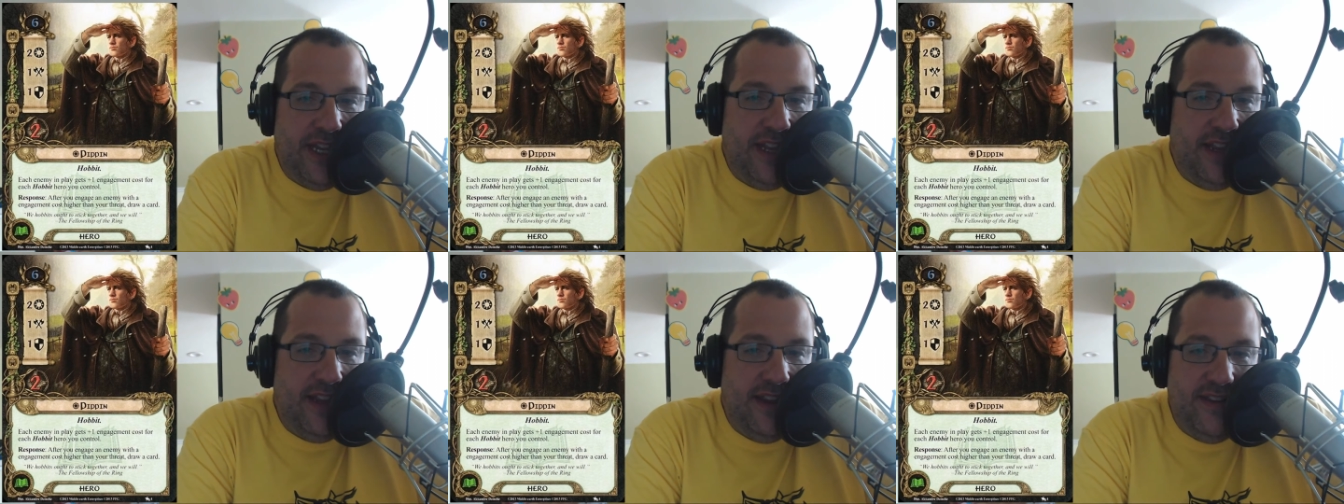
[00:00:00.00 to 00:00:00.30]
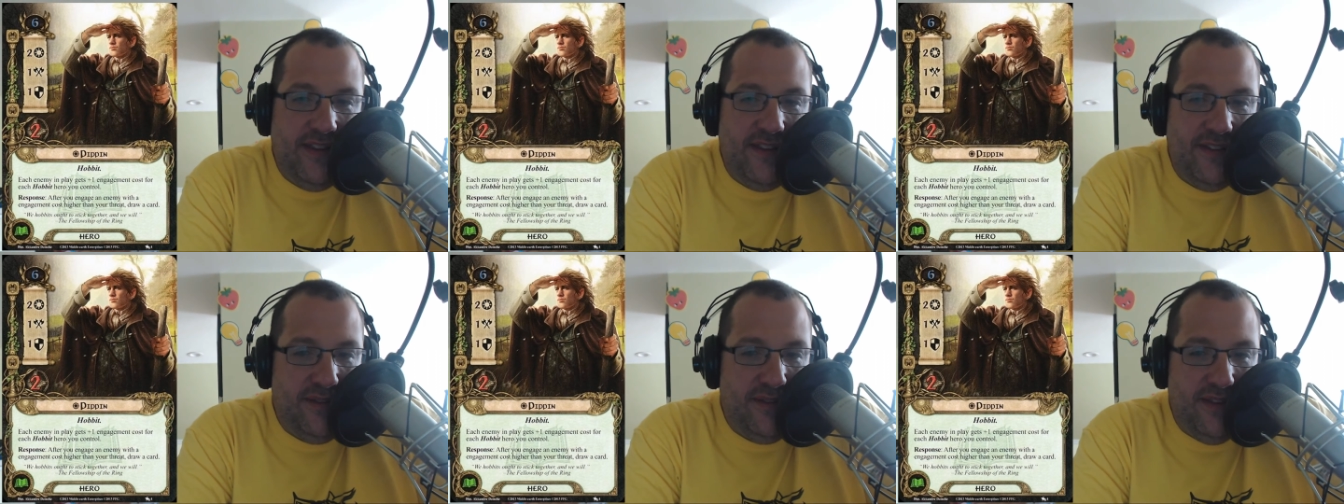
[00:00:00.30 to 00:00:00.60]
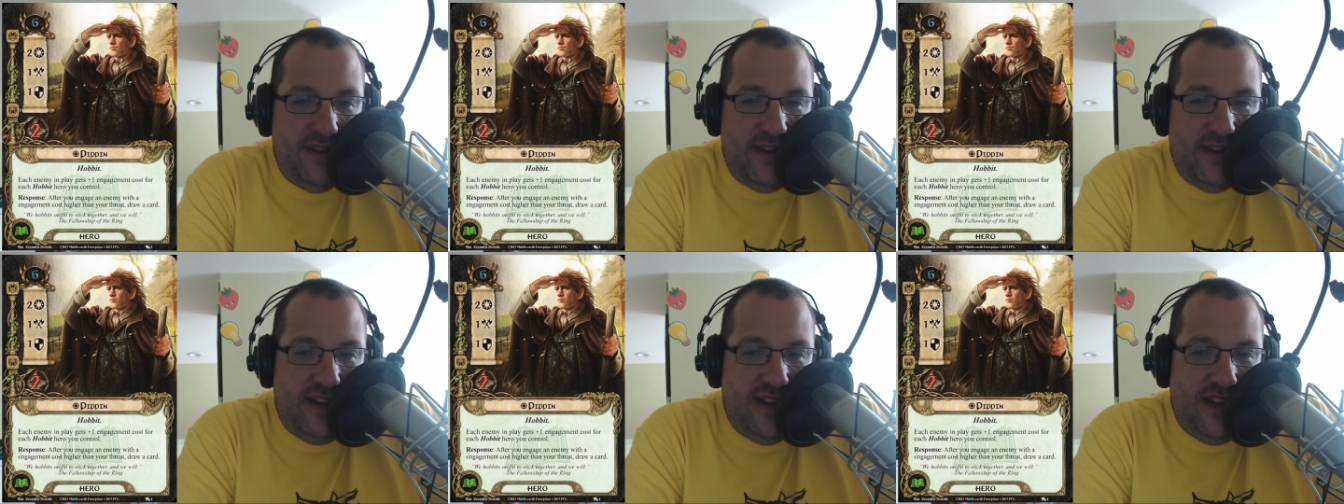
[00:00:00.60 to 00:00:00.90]

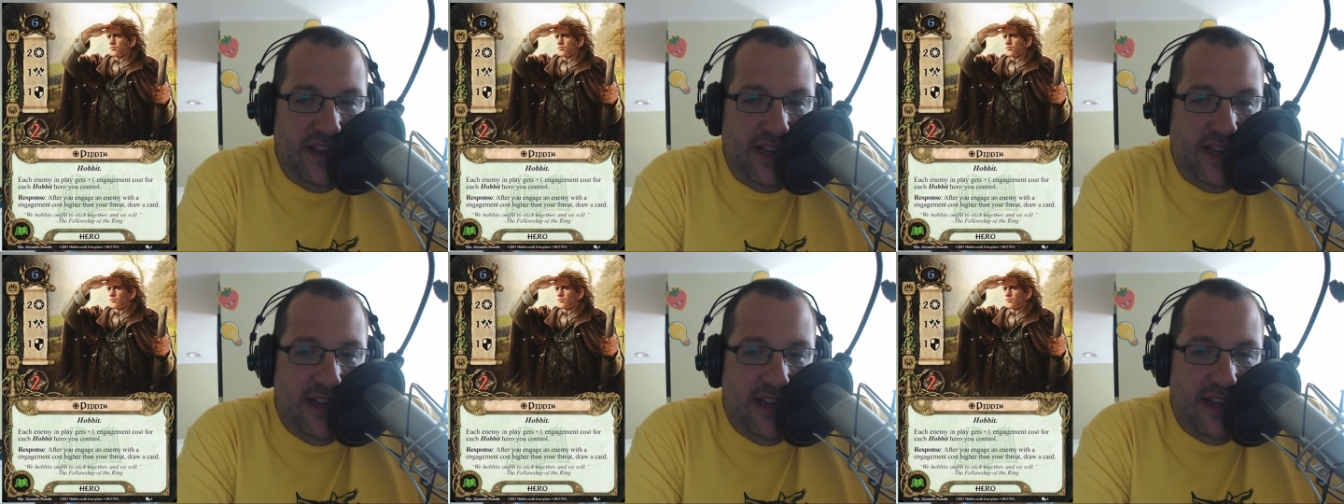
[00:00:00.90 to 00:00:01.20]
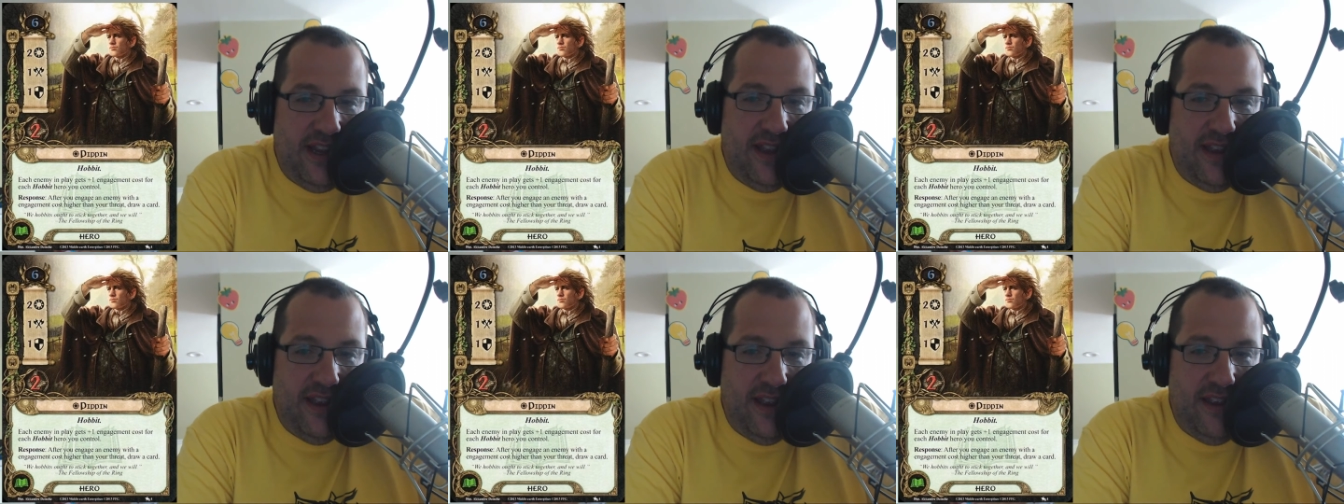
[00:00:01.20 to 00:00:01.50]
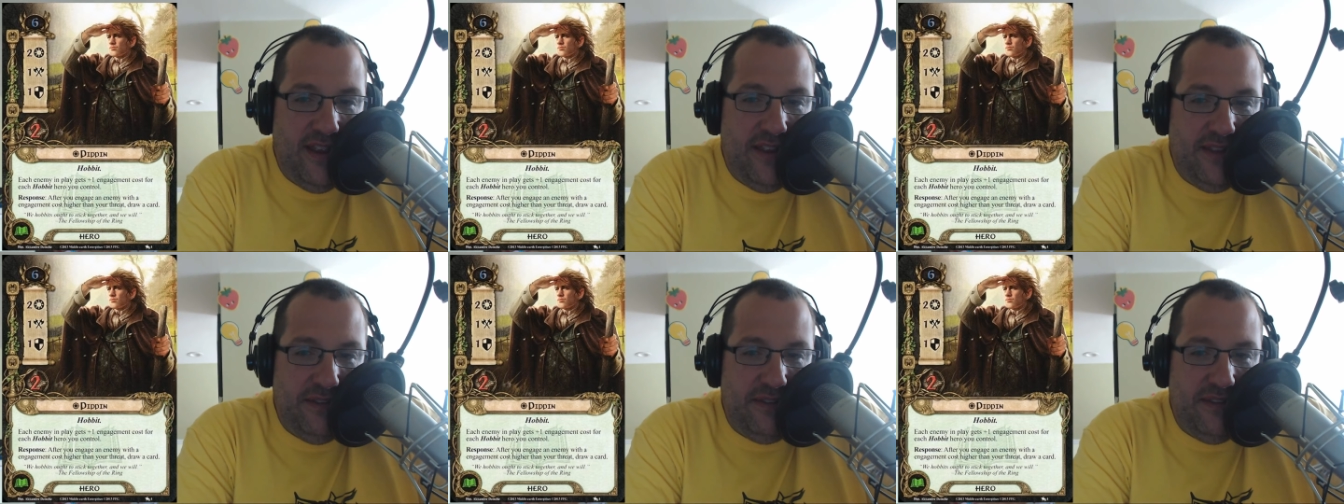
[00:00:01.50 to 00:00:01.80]
he's he
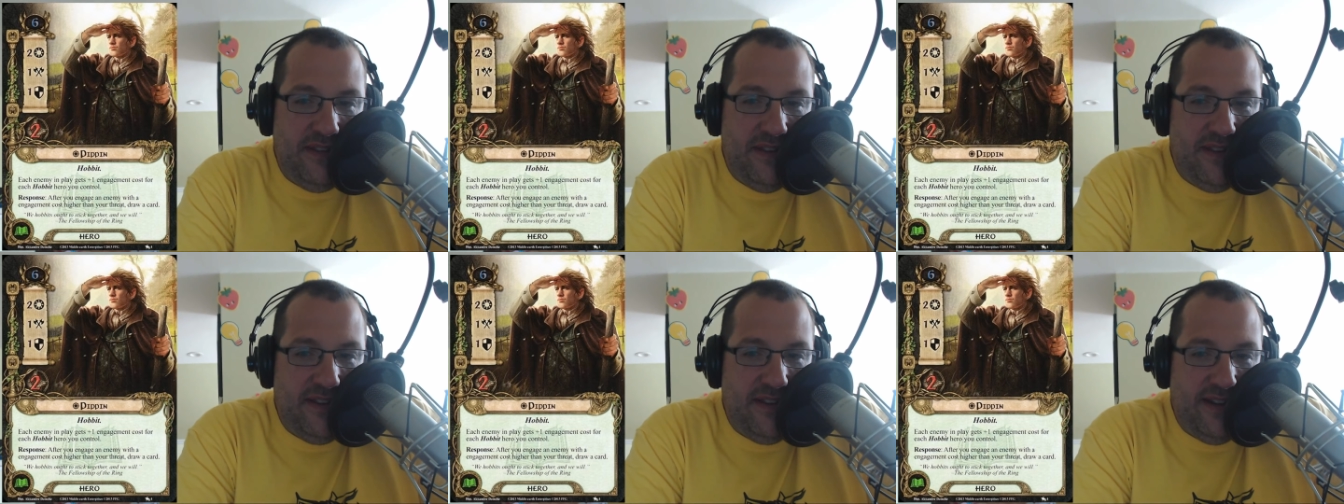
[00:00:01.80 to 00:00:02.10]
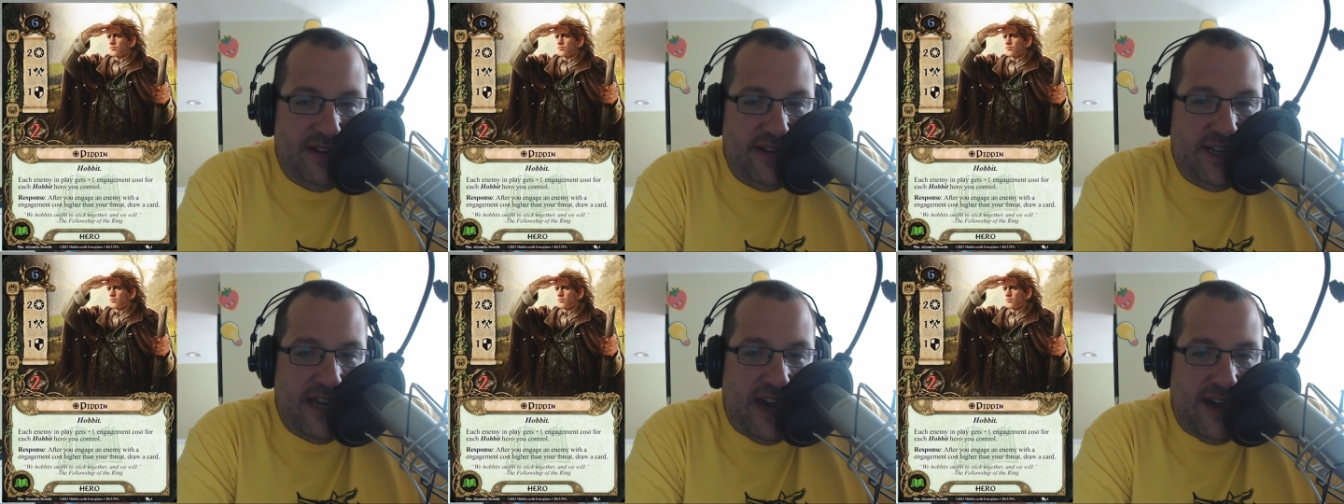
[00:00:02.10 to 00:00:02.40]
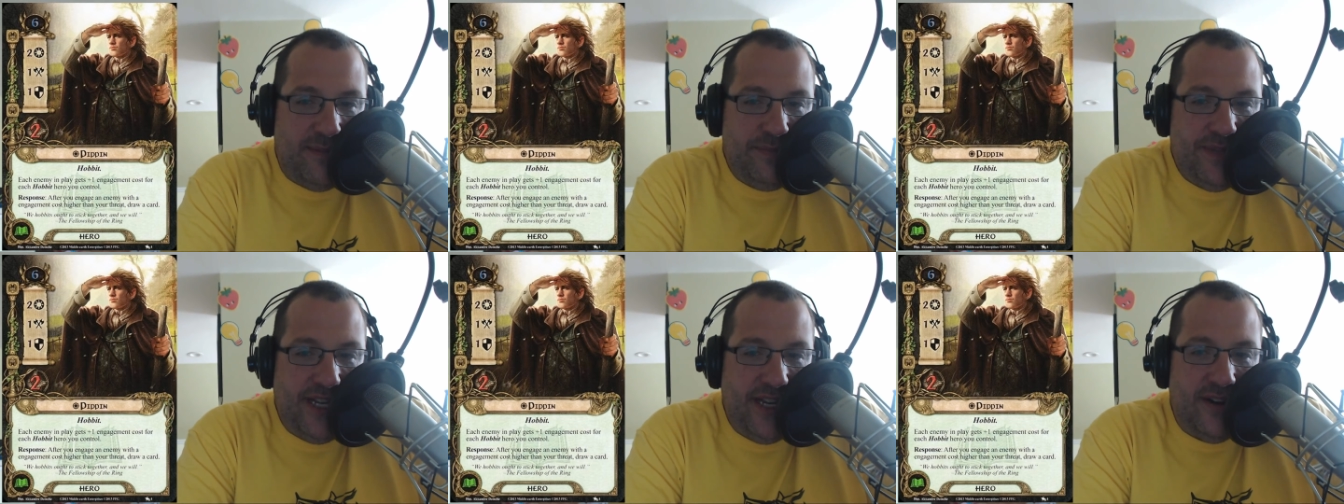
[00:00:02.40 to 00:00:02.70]
is
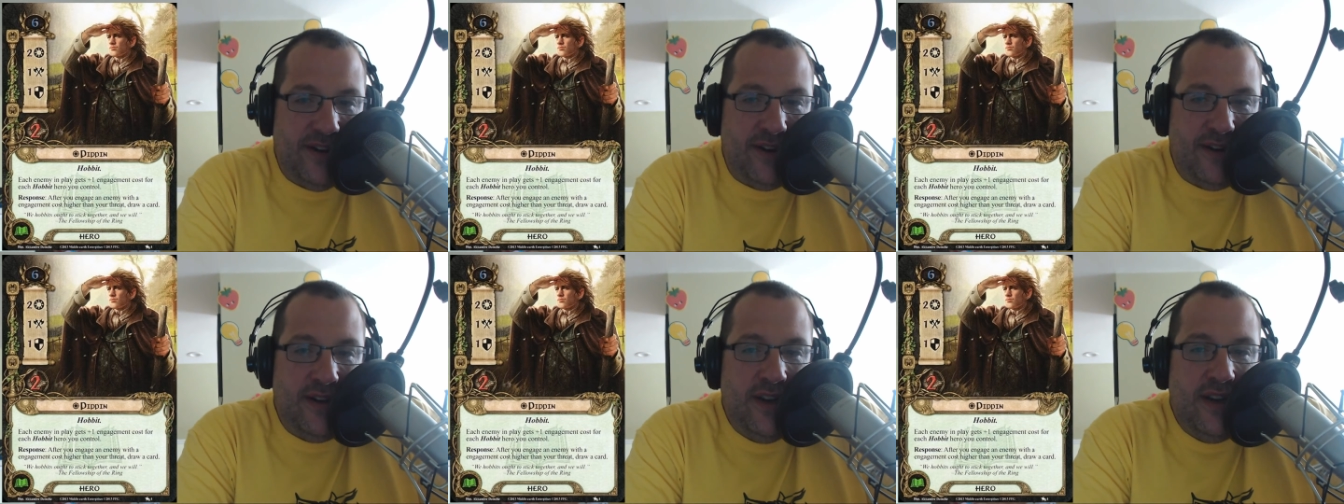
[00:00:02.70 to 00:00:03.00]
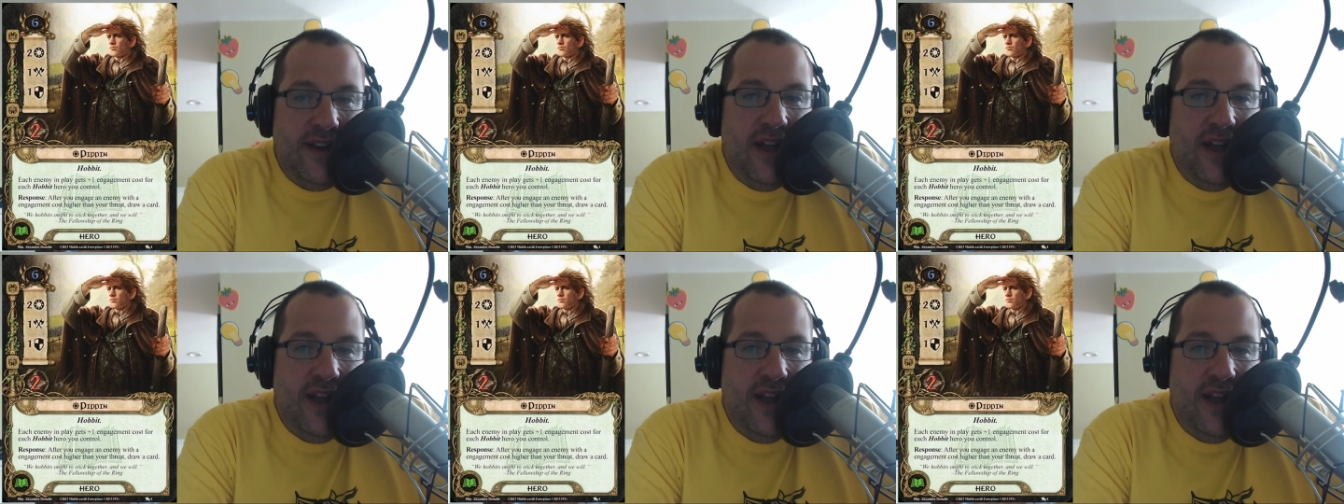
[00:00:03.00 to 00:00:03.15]
top tier.